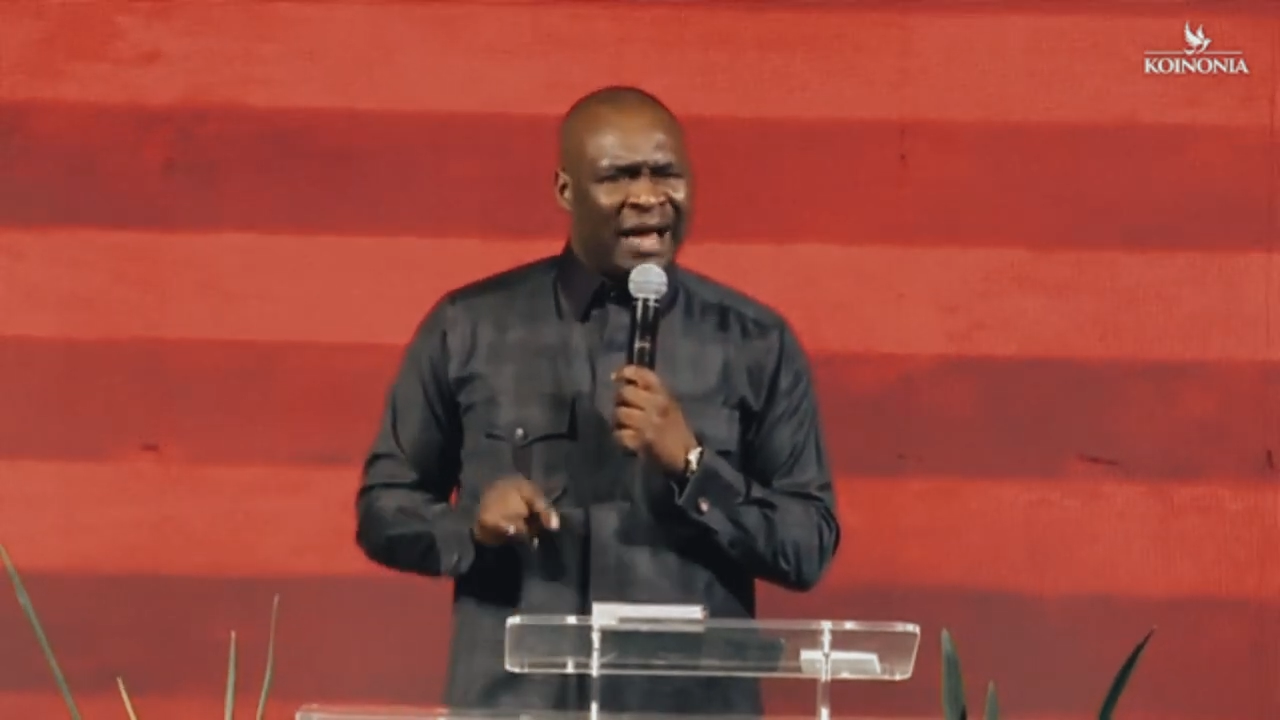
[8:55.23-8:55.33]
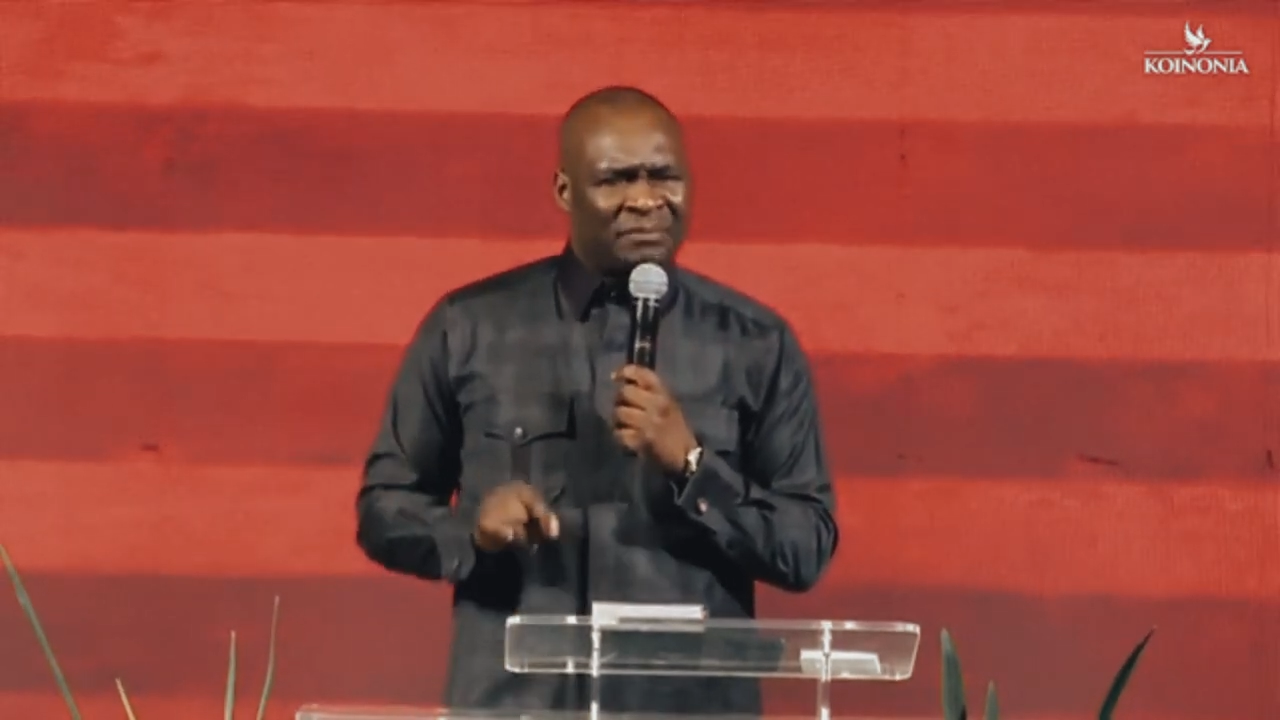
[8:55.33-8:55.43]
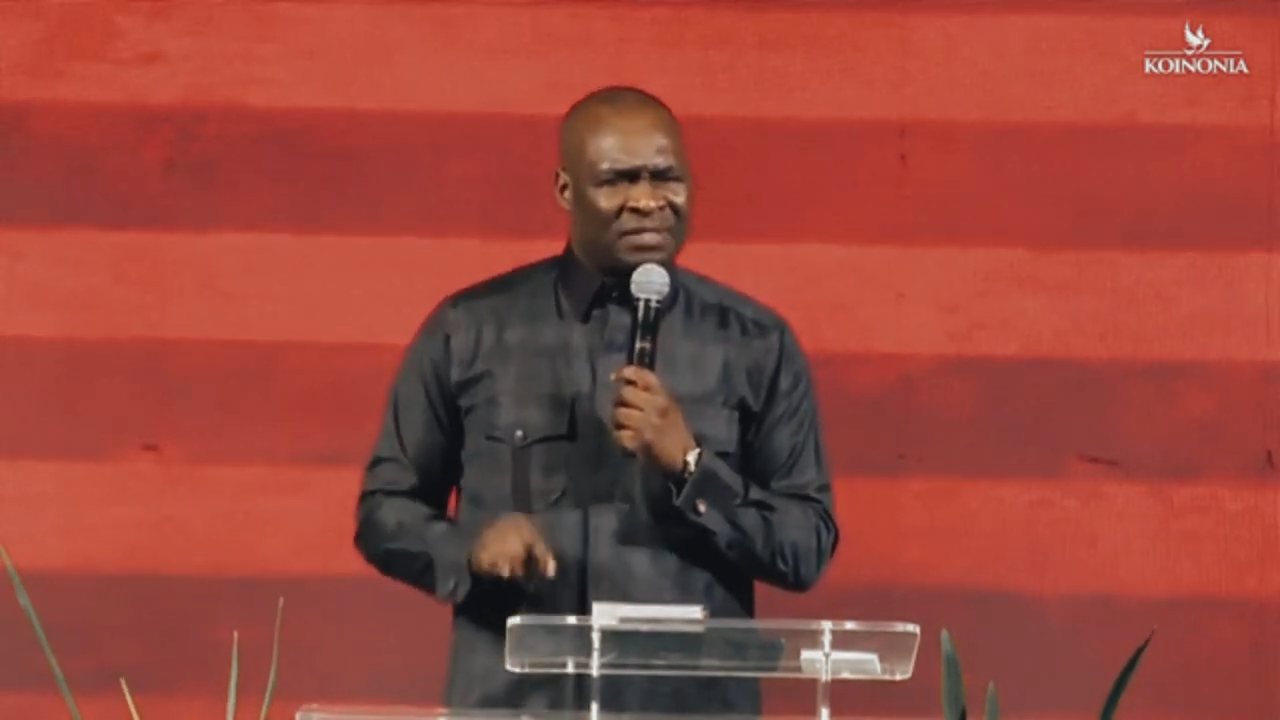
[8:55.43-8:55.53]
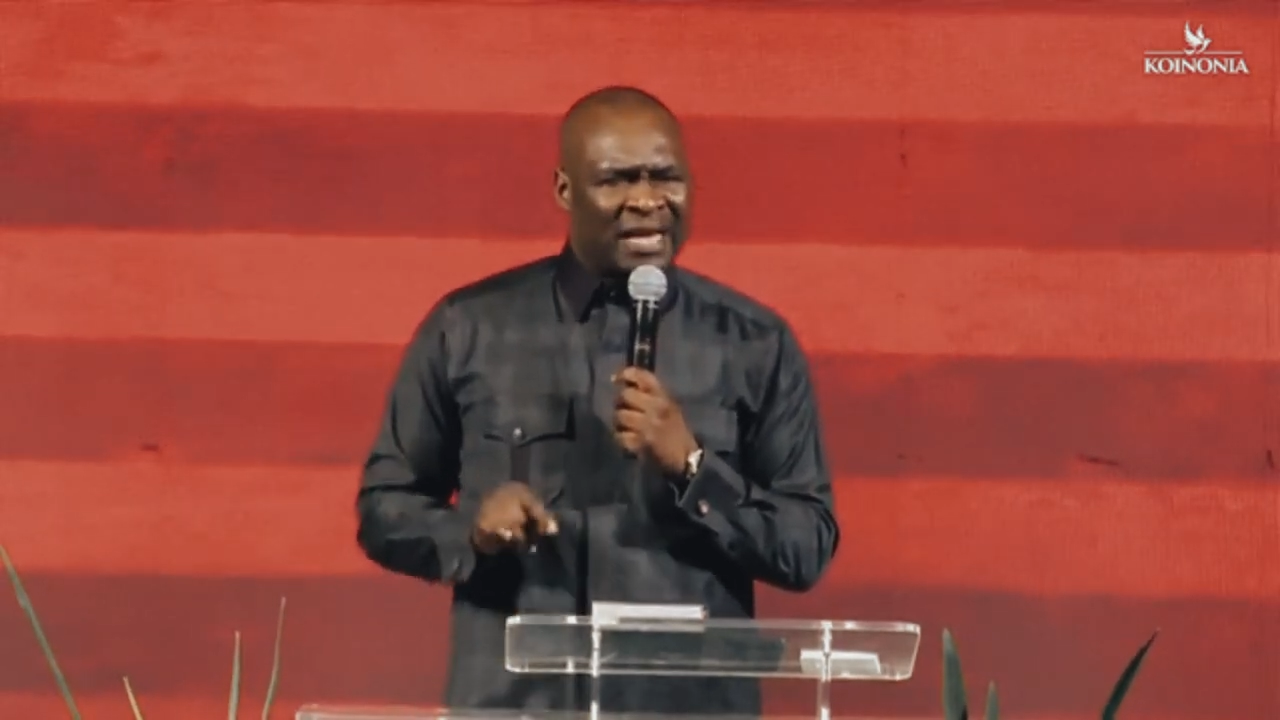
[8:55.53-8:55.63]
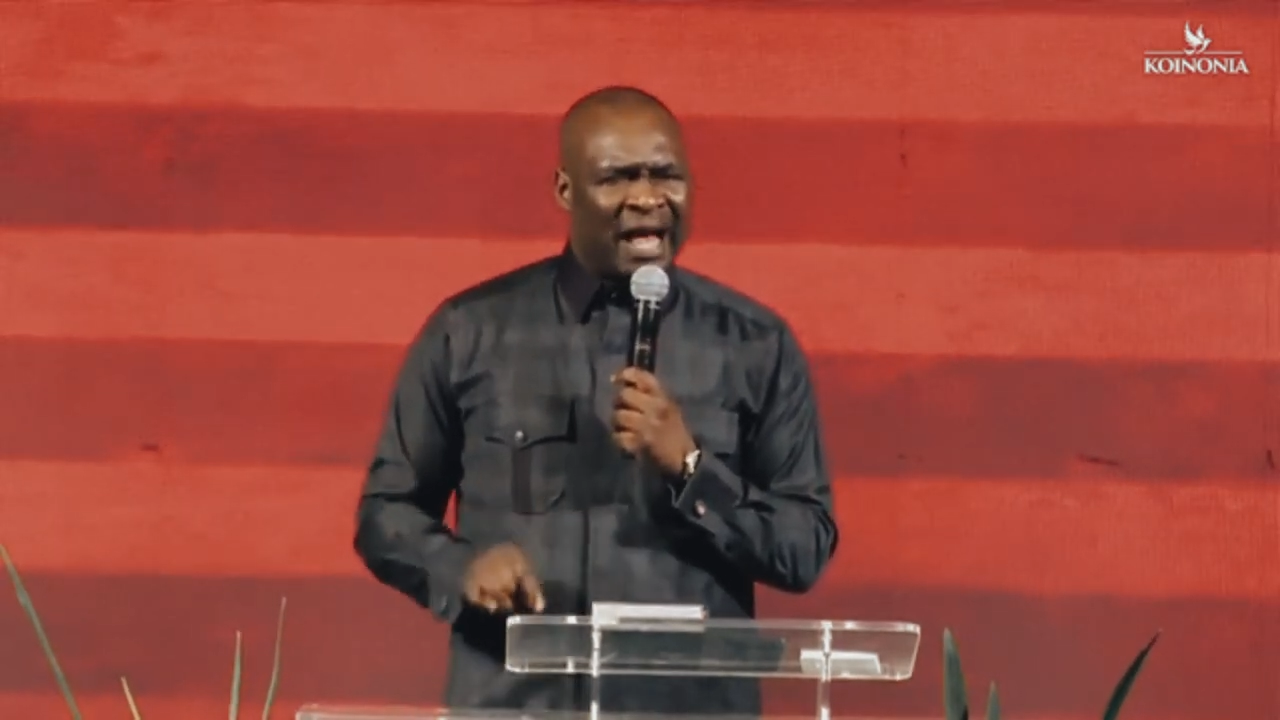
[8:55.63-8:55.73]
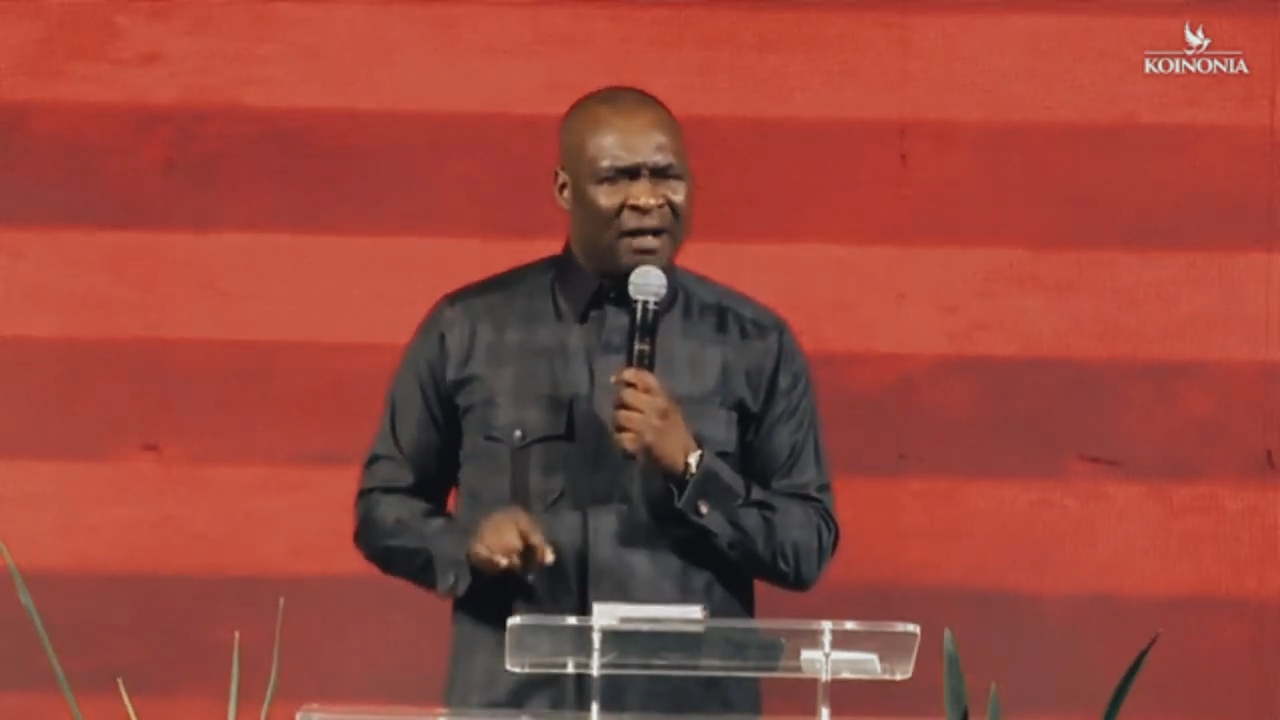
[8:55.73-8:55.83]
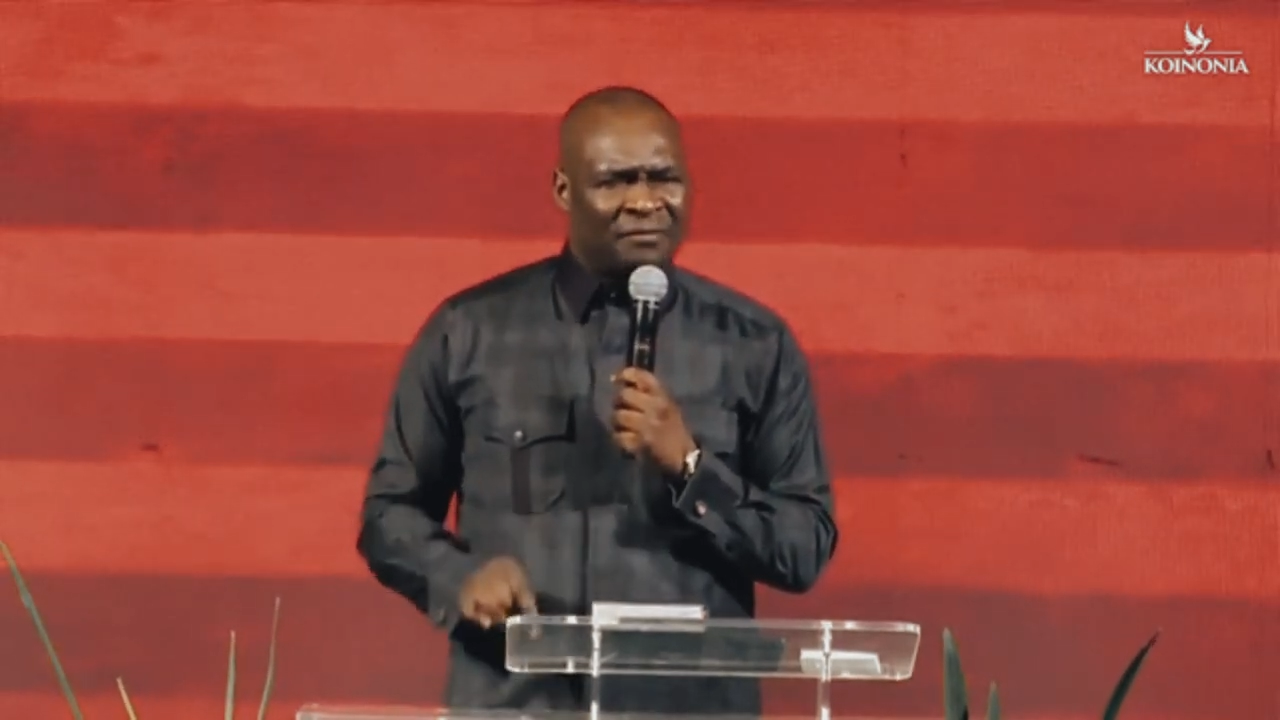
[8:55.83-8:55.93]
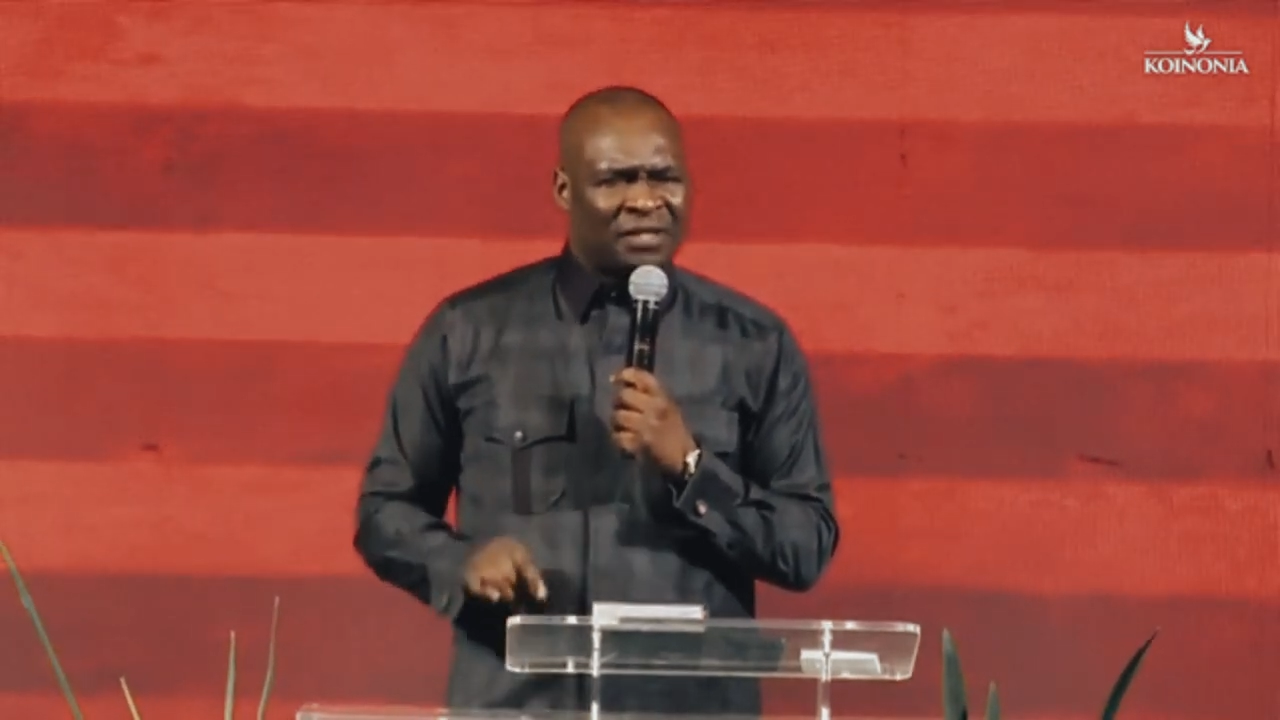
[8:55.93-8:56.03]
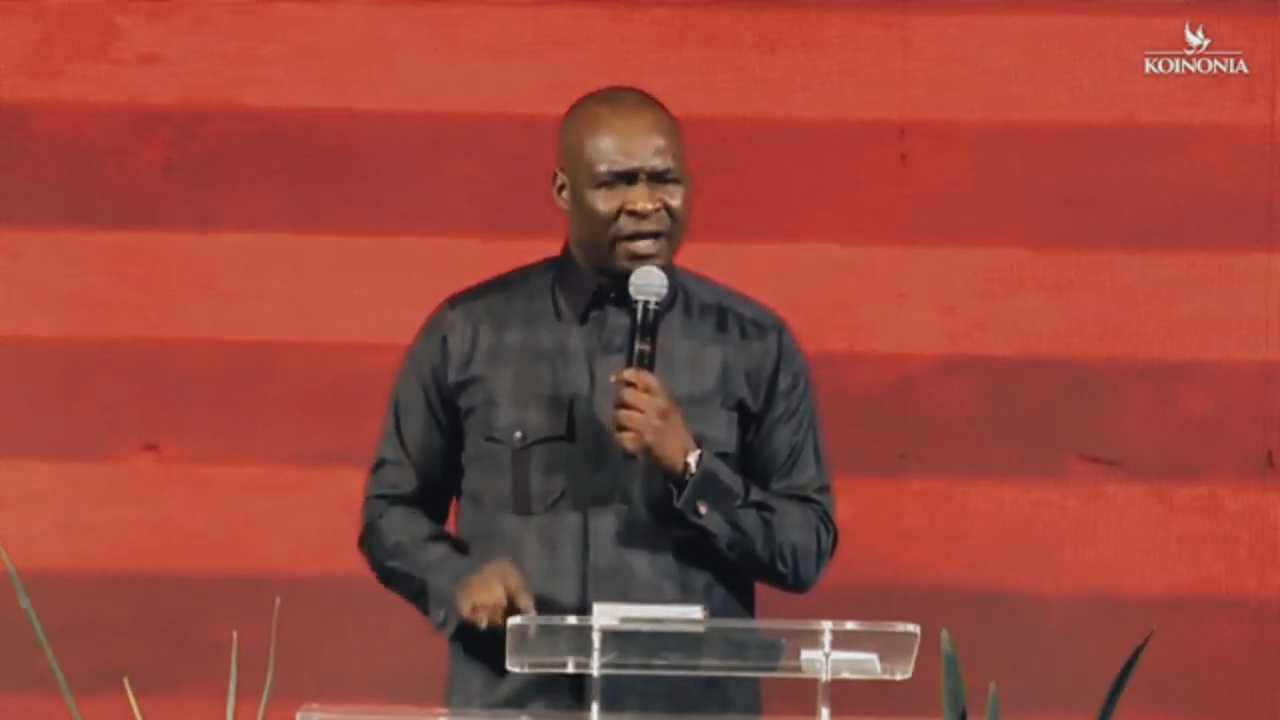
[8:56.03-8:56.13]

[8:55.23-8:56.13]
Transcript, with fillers: themselves